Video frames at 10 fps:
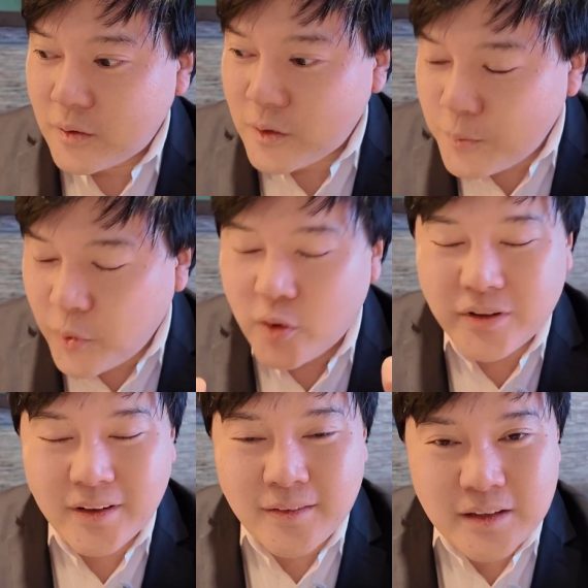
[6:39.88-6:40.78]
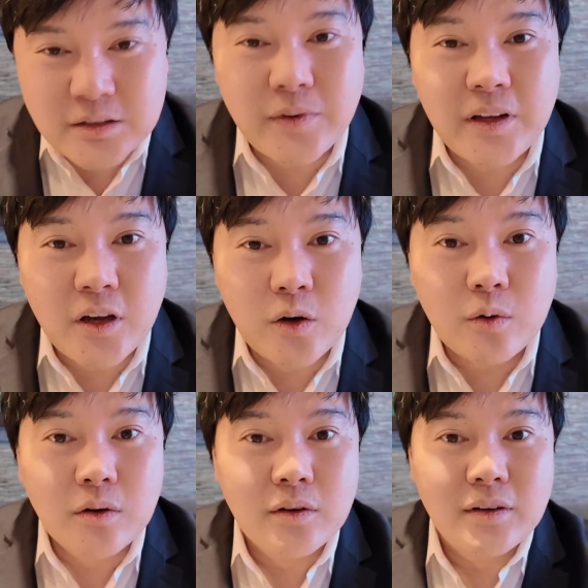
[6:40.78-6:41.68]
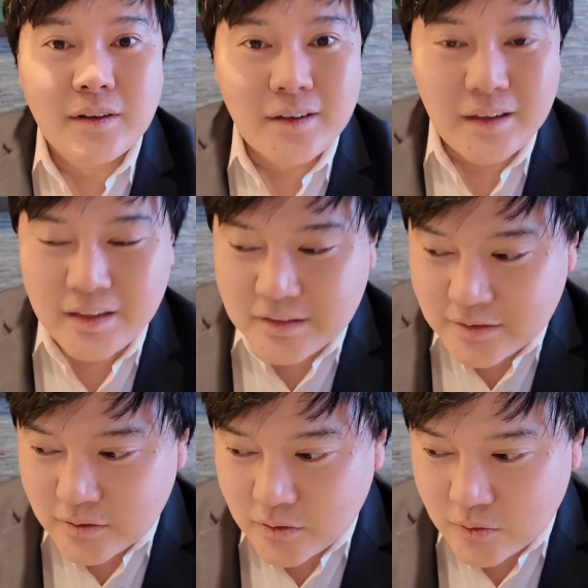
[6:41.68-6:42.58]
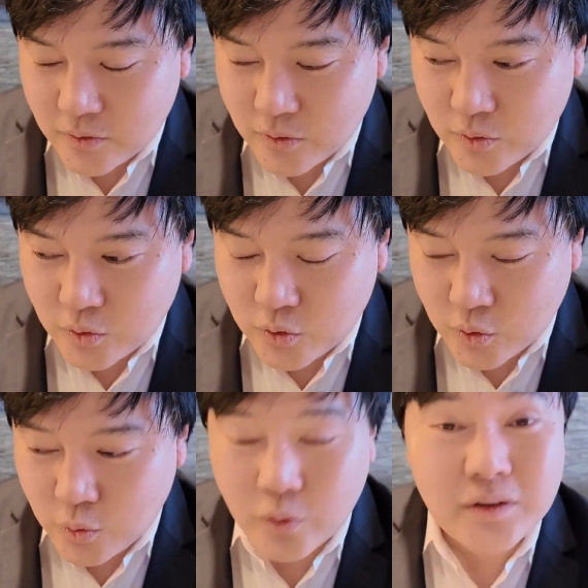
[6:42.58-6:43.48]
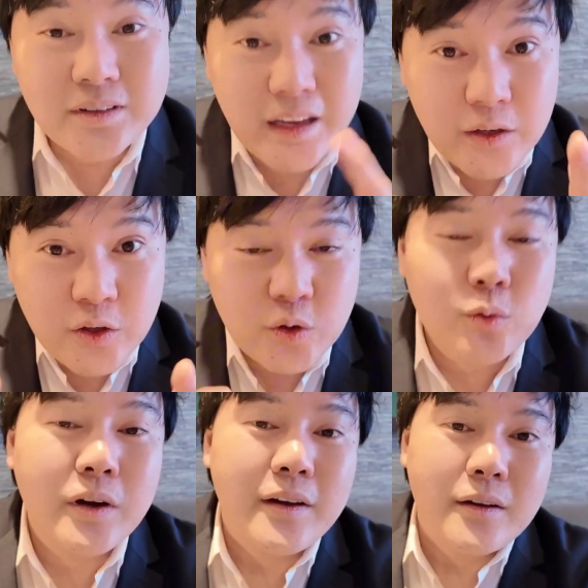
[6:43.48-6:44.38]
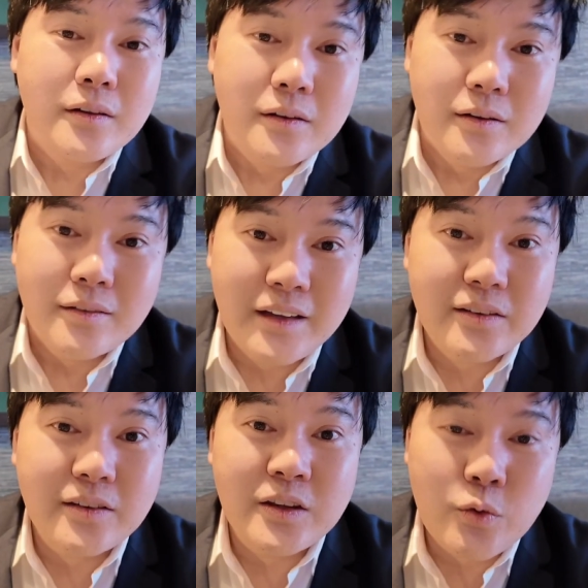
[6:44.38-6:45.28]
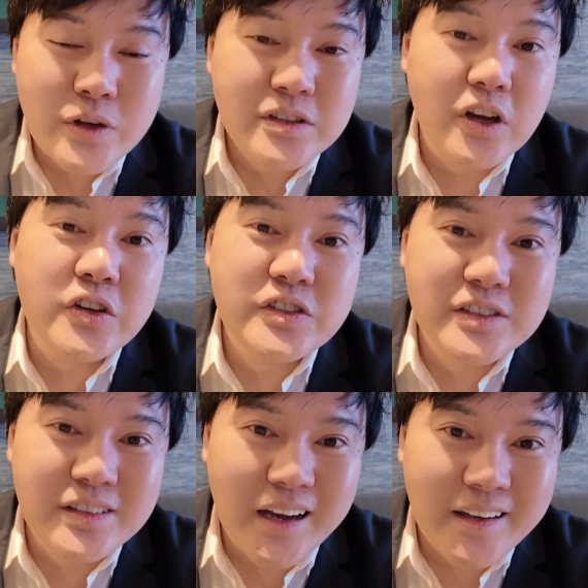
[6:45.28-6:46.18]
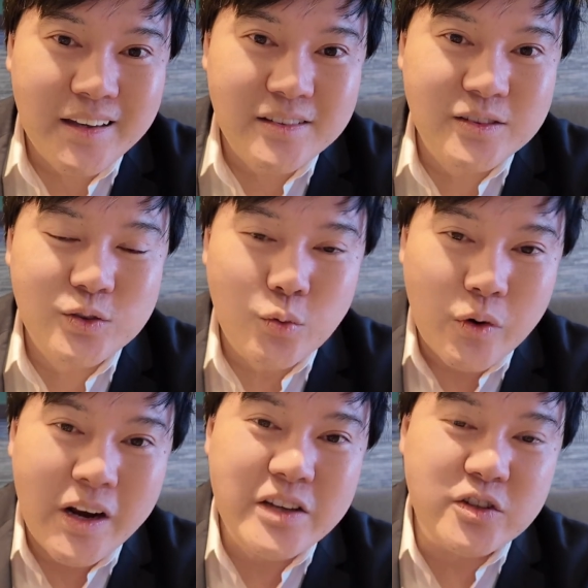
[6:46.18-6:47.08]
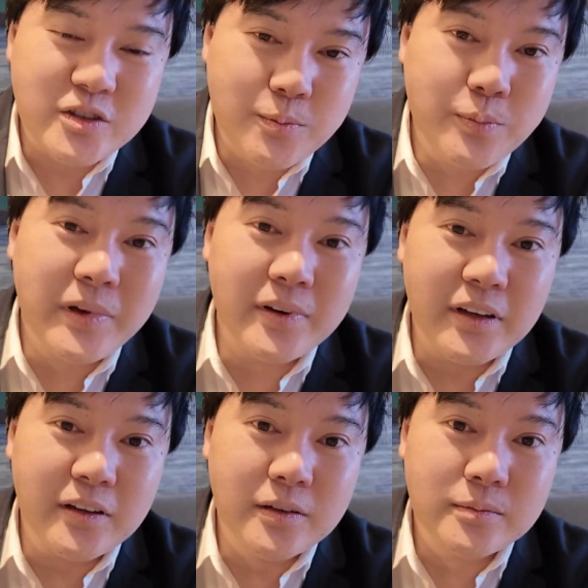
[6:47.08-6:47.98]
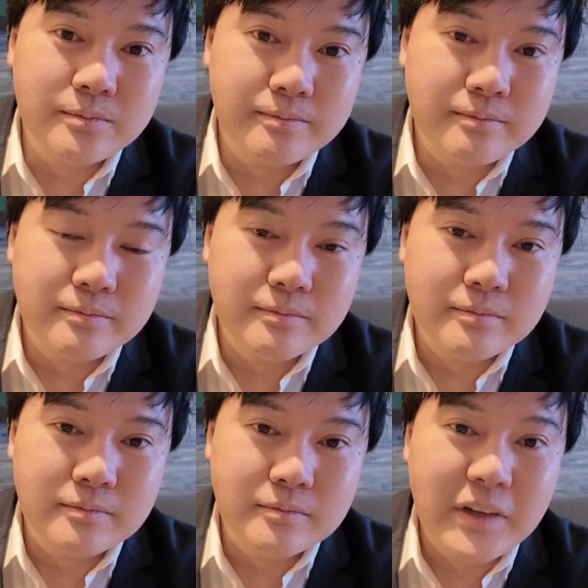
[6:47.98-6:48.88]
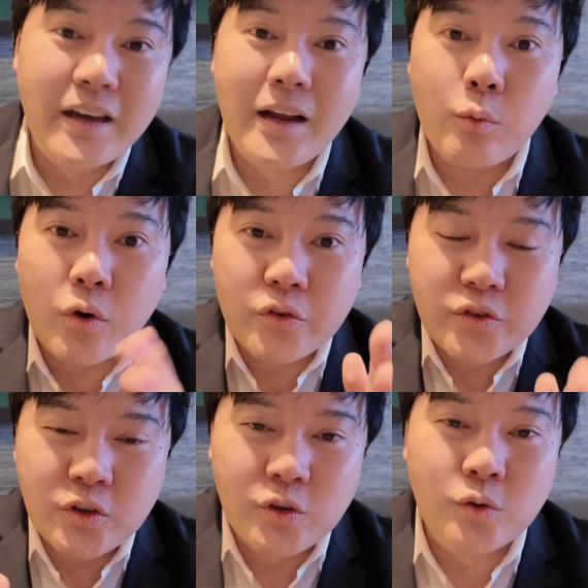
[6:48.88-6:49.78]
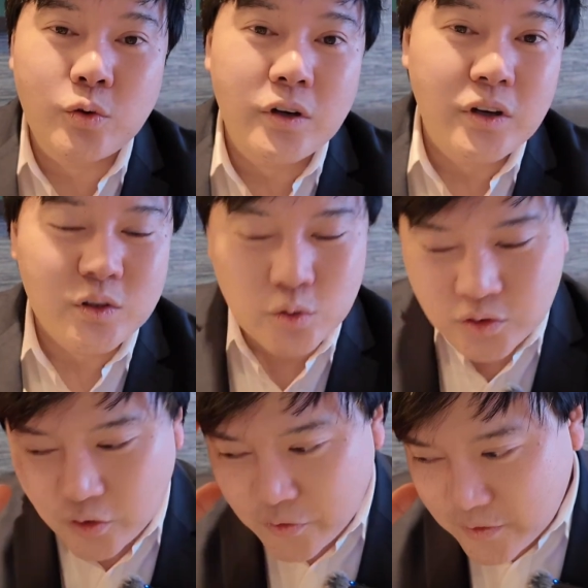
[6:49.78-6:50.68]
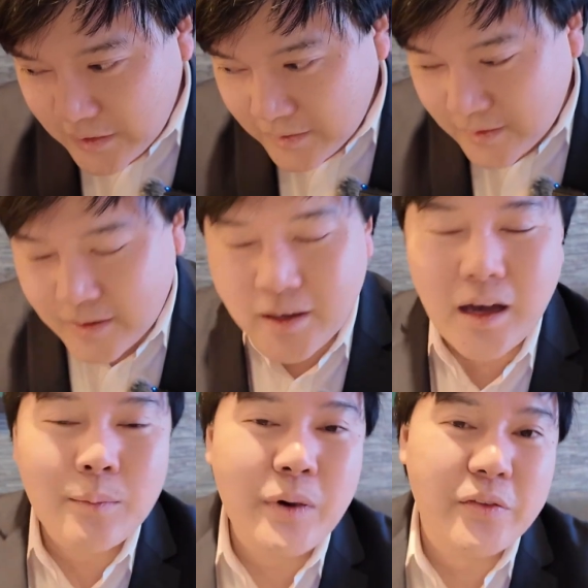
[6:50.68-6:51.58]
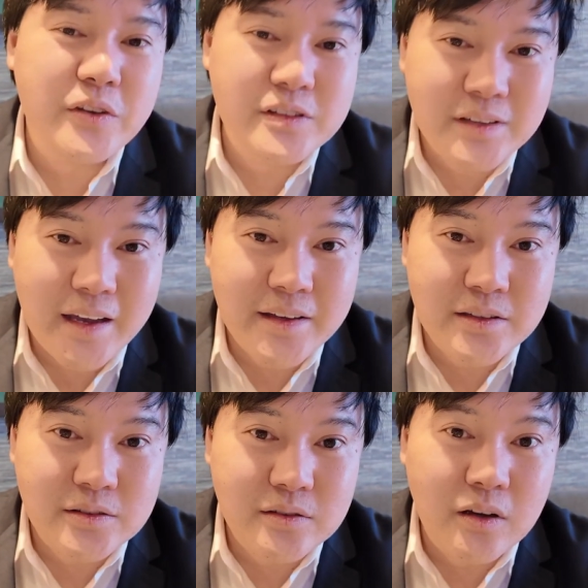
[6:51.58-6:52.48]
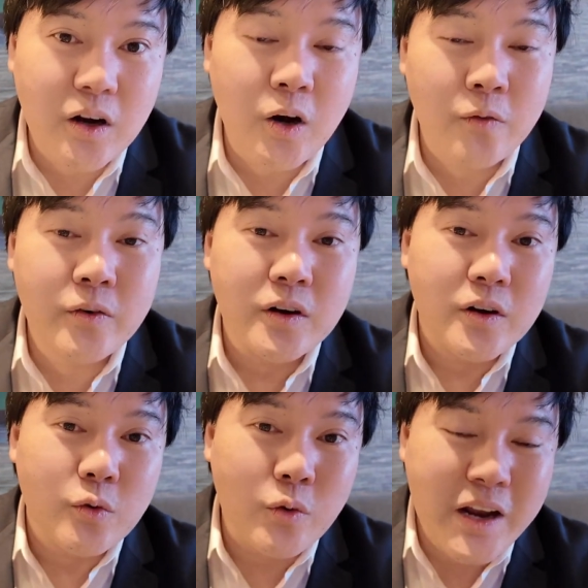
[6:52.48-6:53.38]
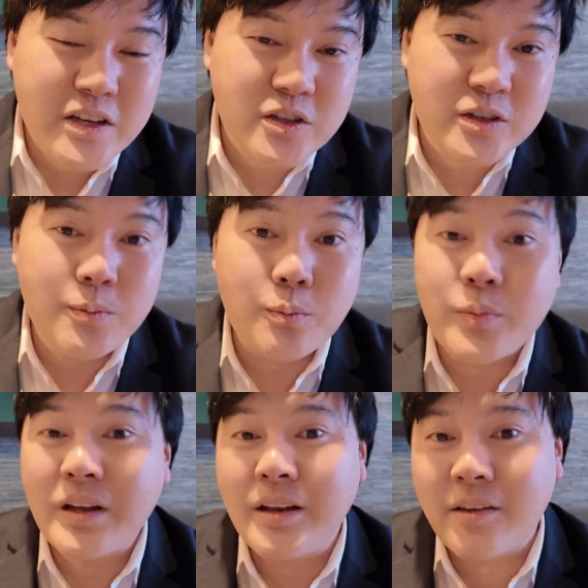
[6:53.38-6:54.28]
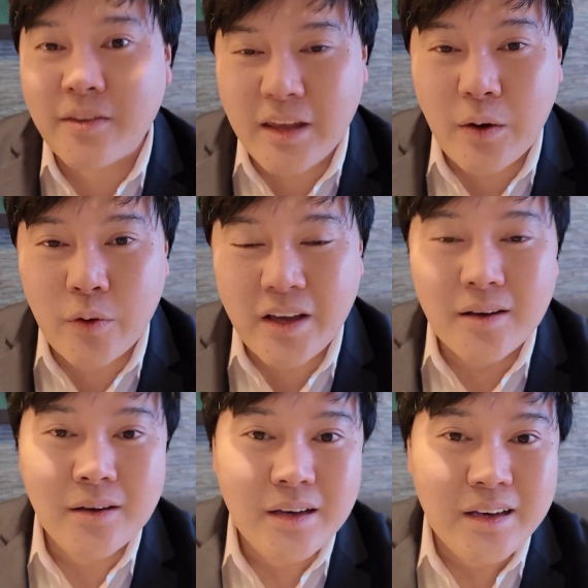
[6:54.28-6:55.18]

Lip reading: the point in this video is to tell you that there is a science to relationship building. And I want you to start thinking about the science of relationship building theory